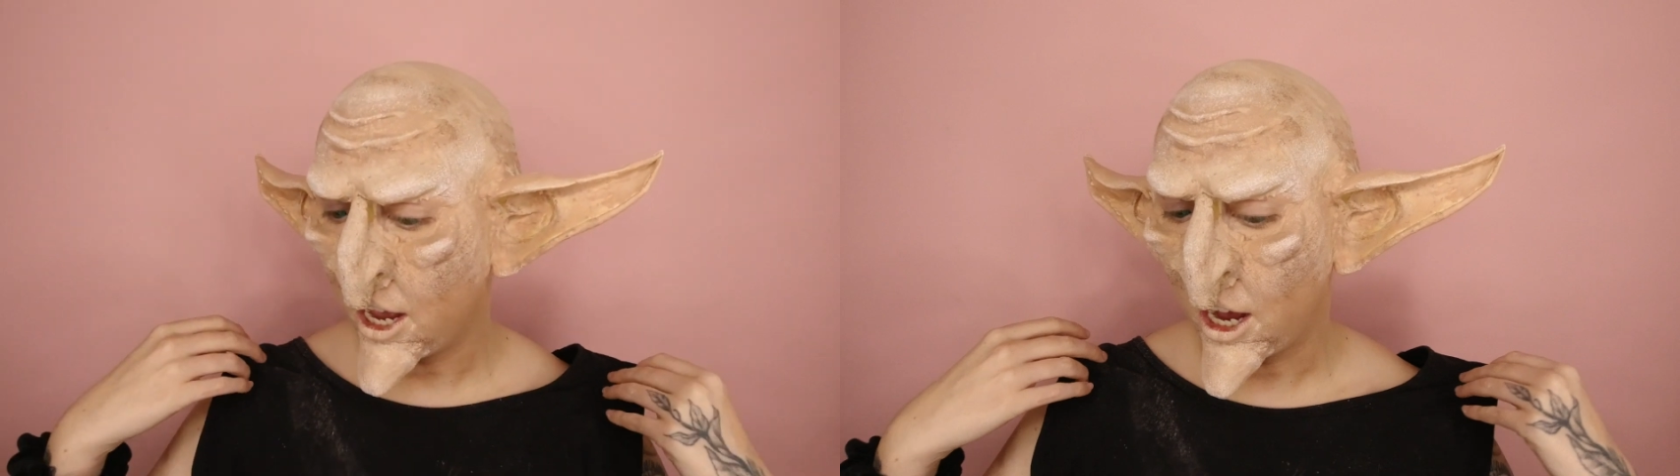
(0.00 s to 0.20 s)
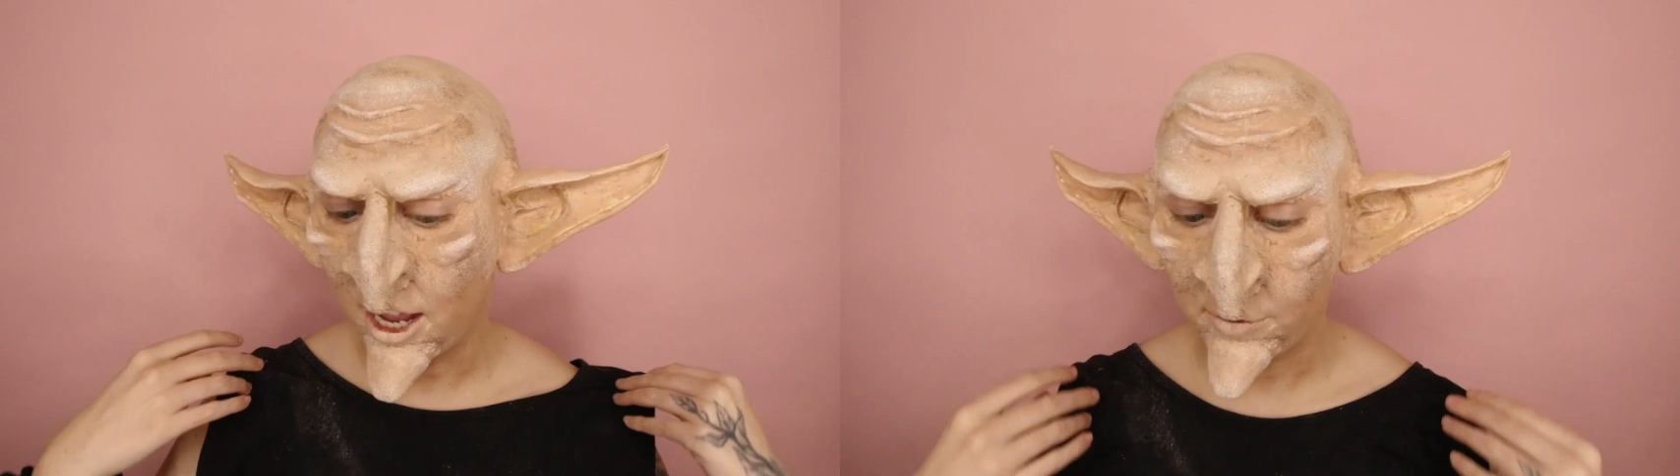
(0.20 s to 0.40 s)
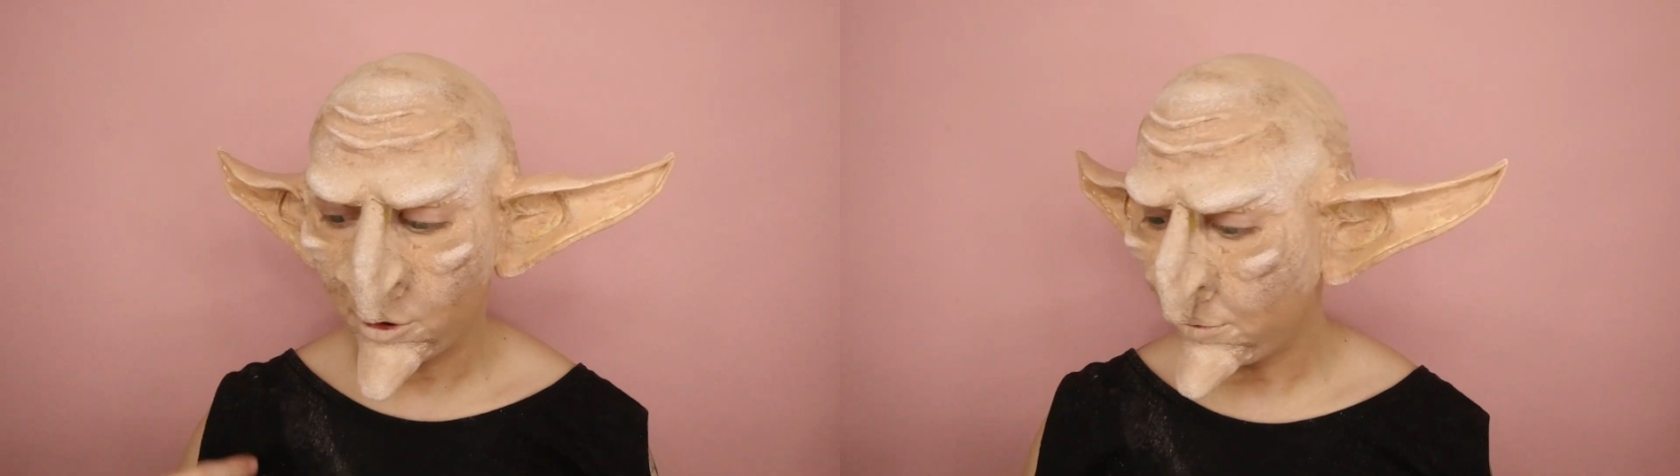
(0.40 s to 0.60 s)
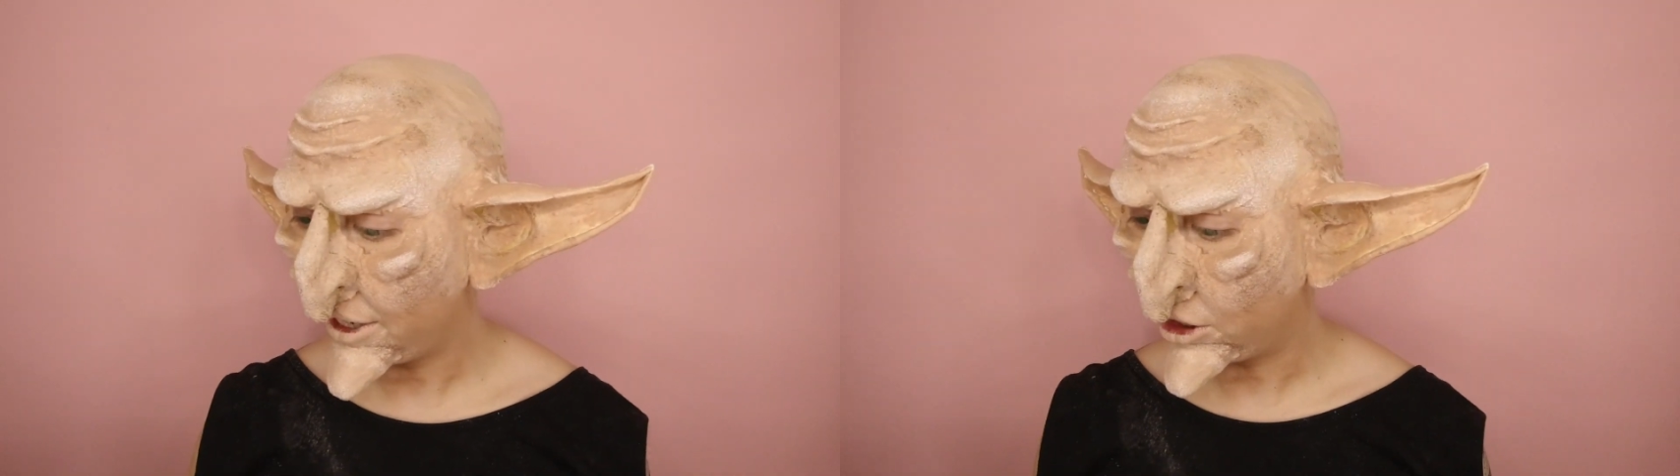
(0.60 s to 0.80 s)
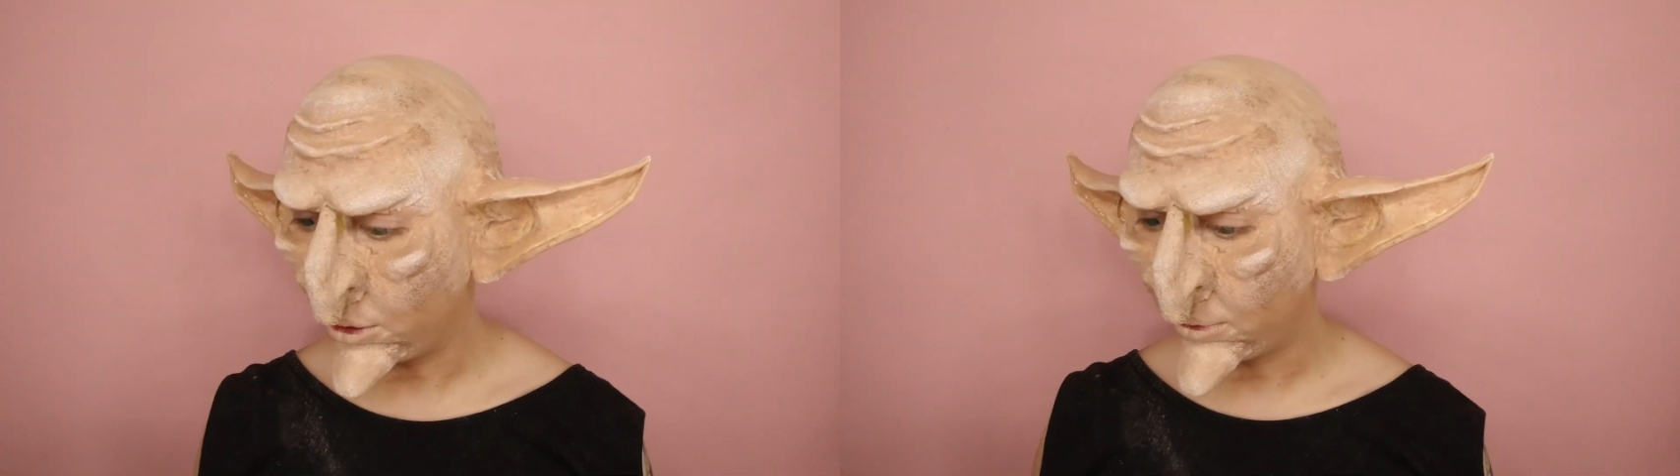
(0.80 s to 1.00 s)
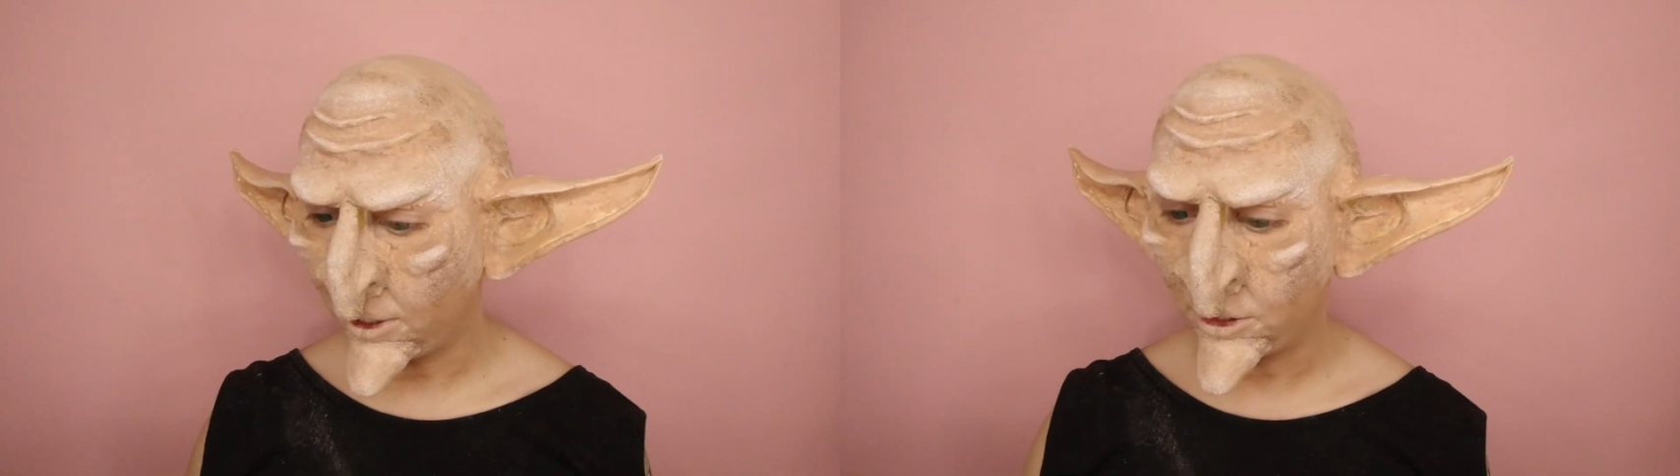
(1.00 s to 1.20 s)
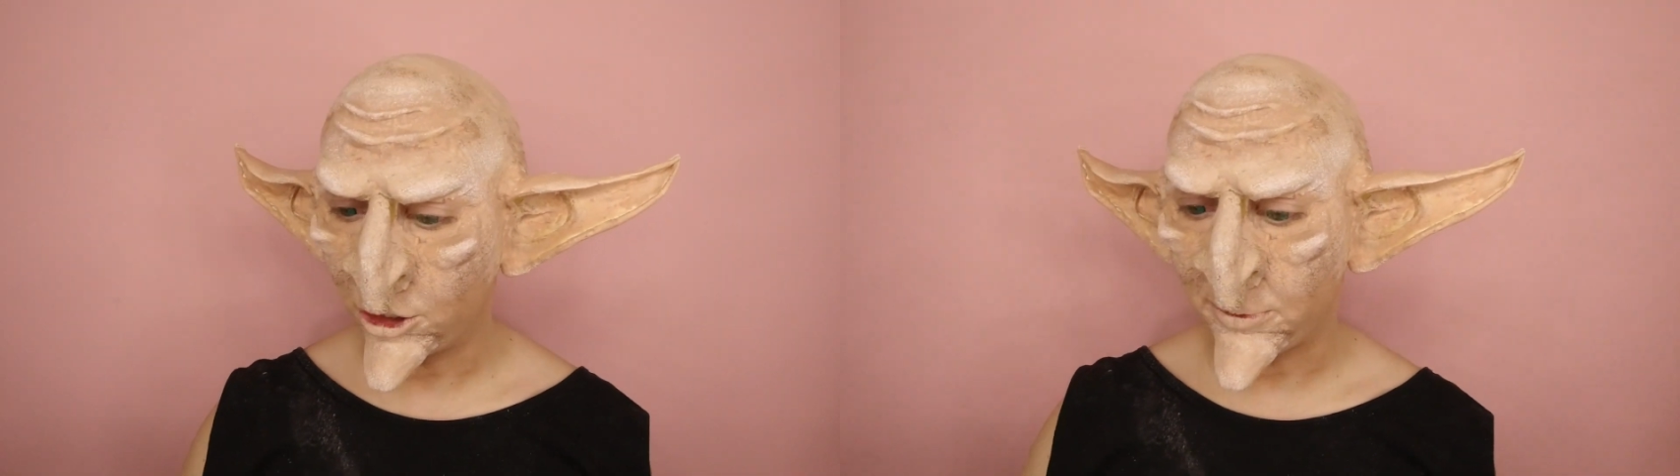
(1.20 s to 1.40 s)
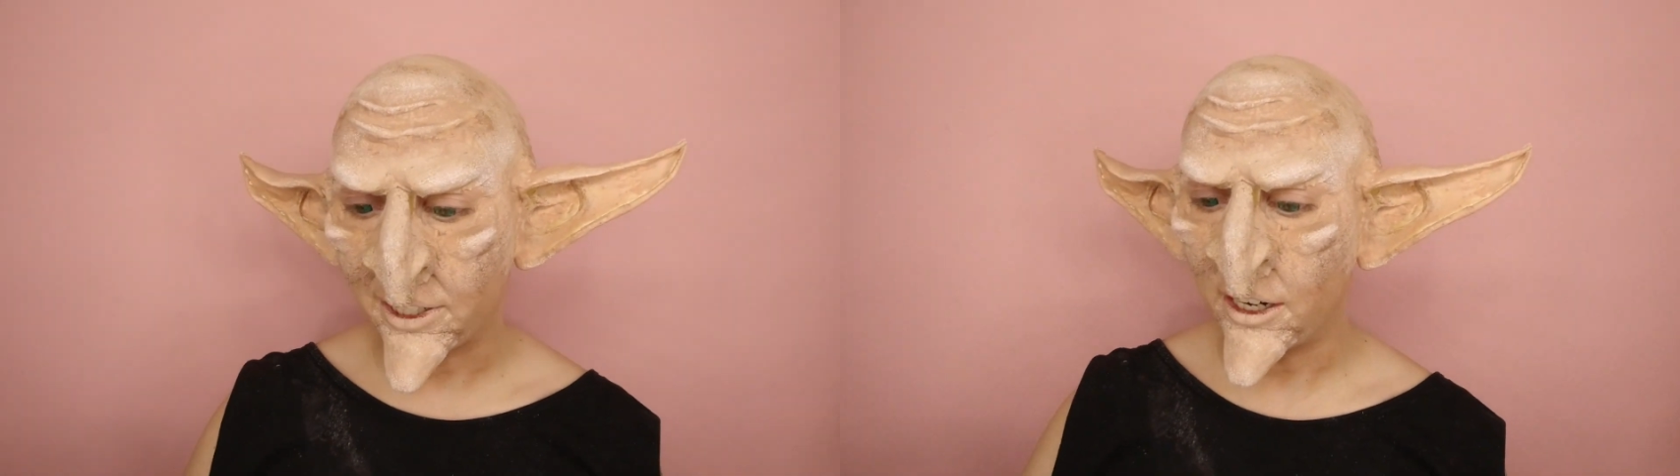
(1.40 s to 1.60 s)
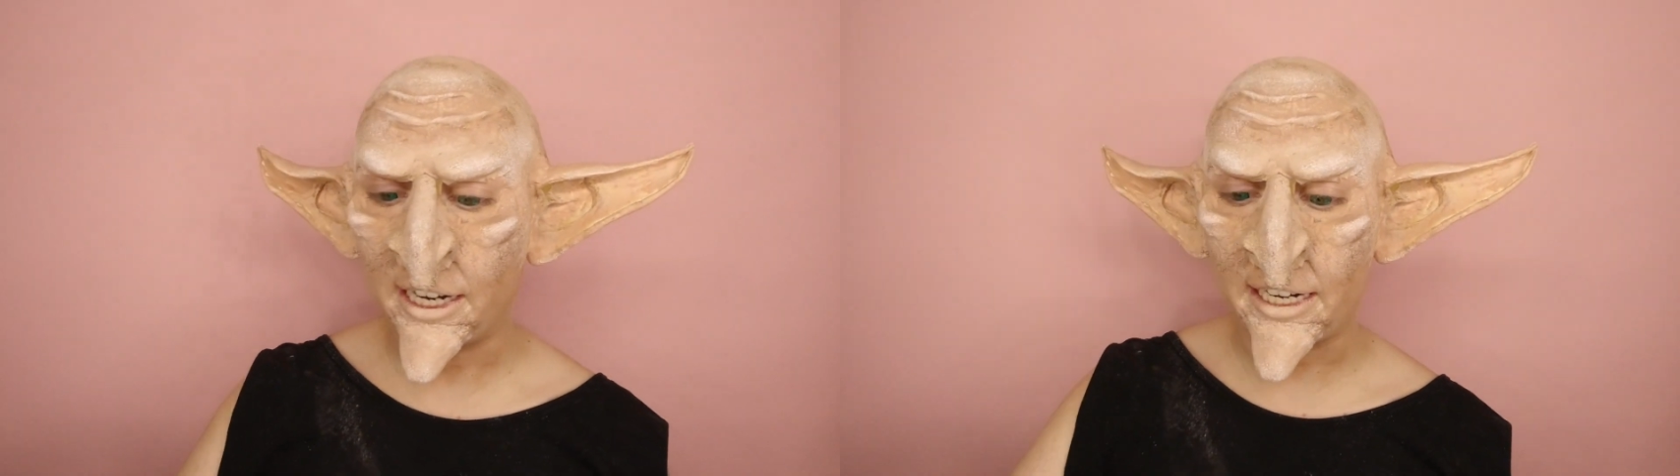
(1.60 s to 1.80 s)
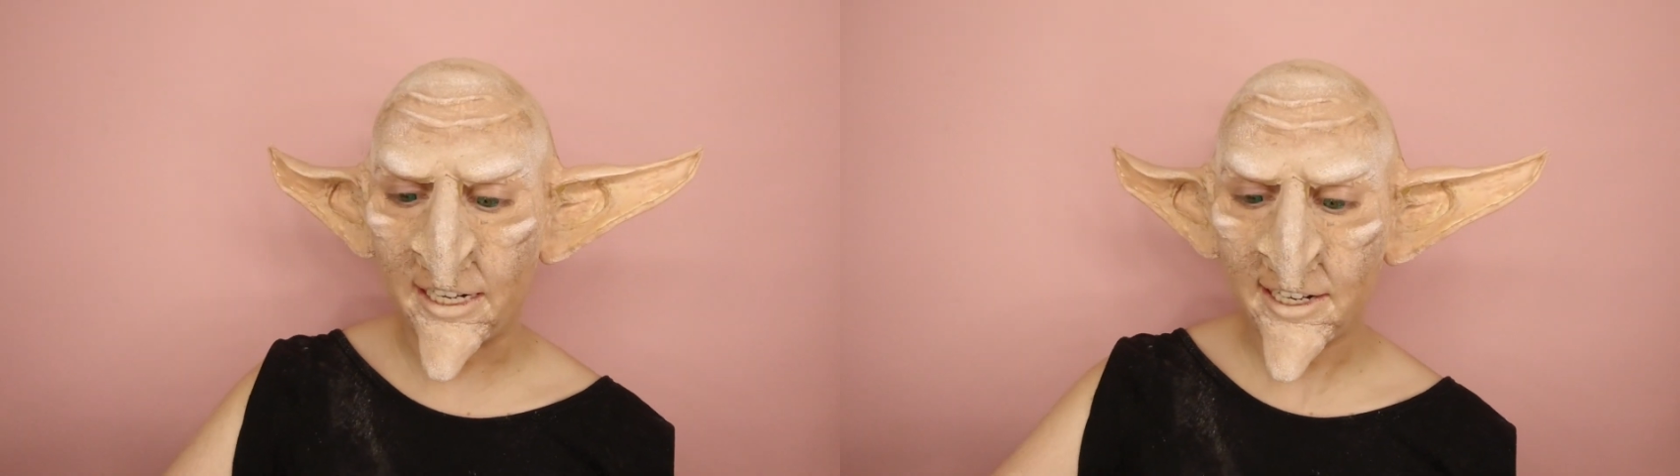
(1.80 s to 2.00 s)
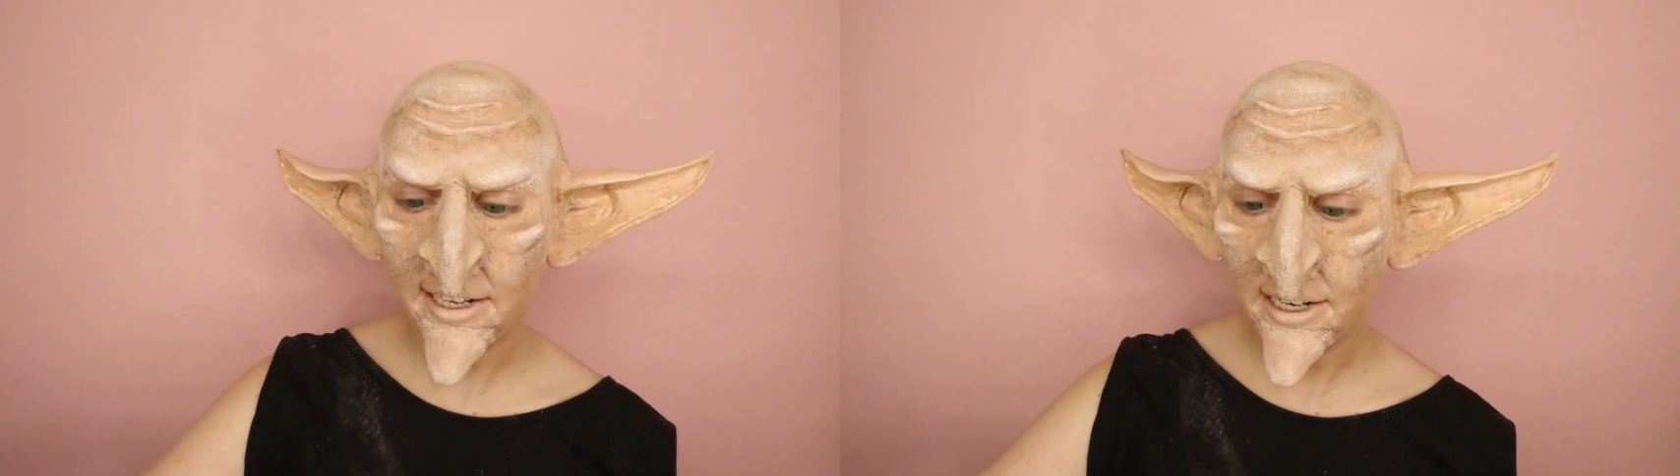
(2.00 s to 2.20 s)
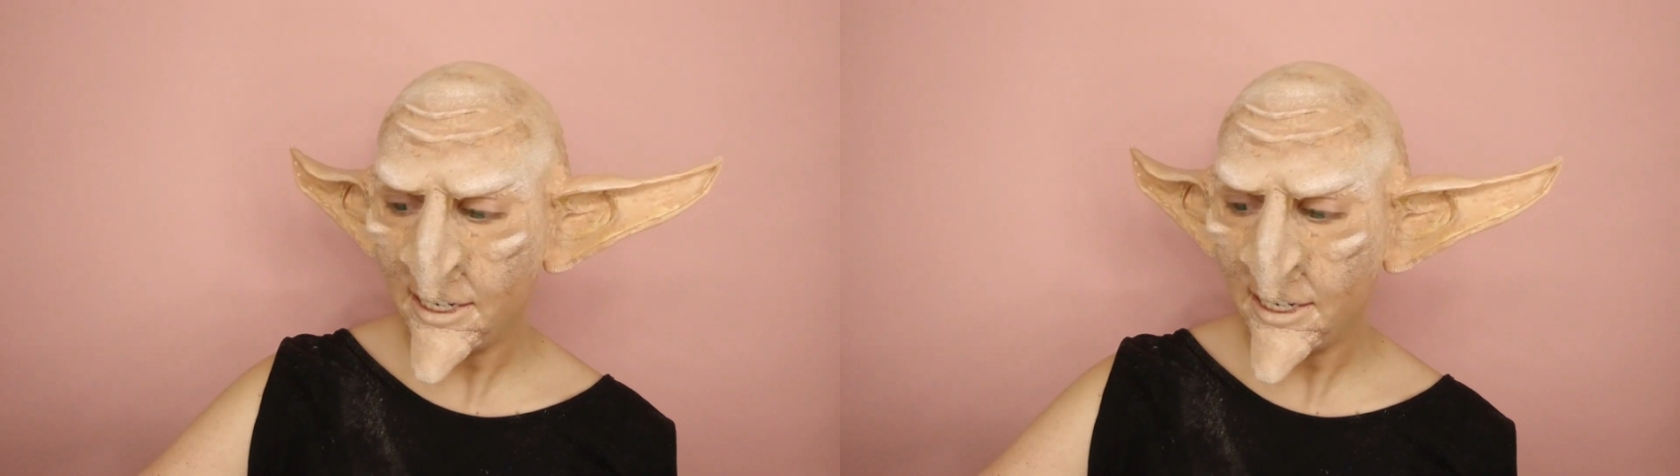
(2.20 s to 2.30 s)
I want my goblin to be green.